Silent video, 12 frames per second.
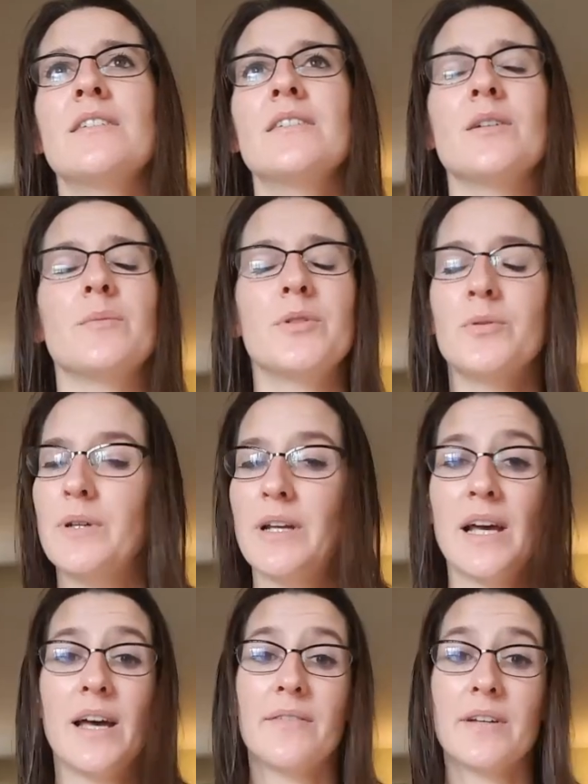you know,
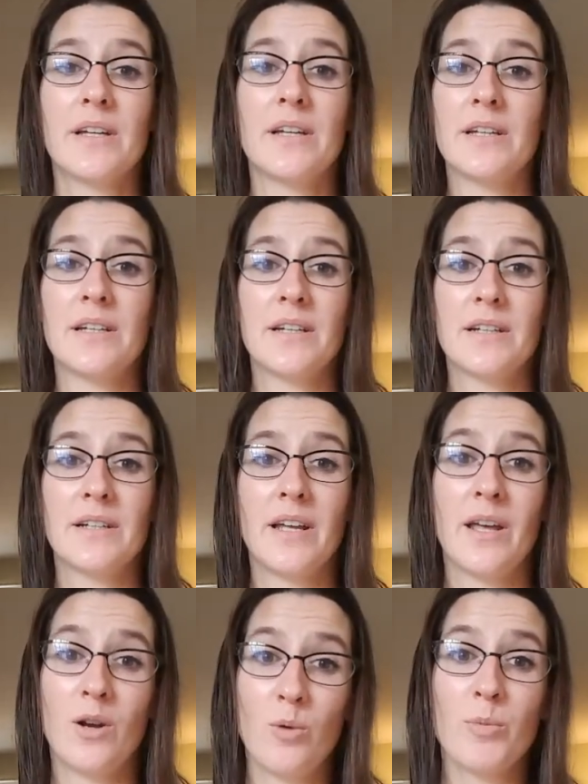between having
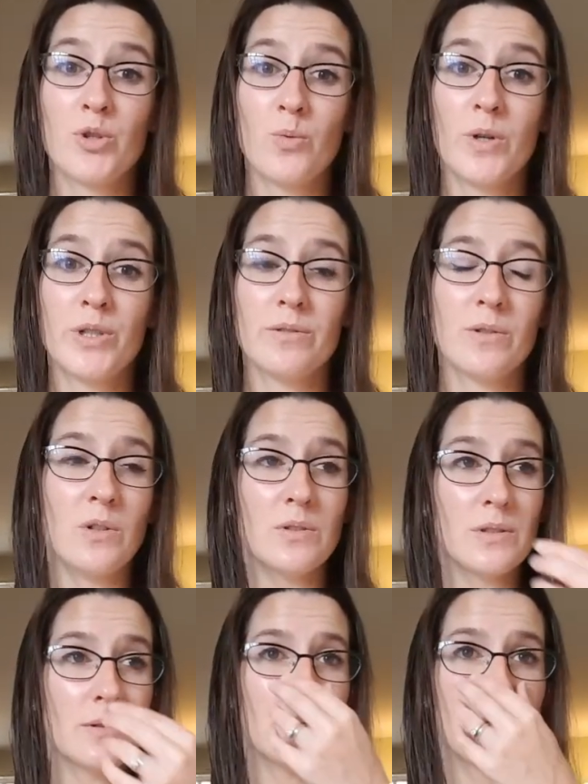an almost 1-year-old,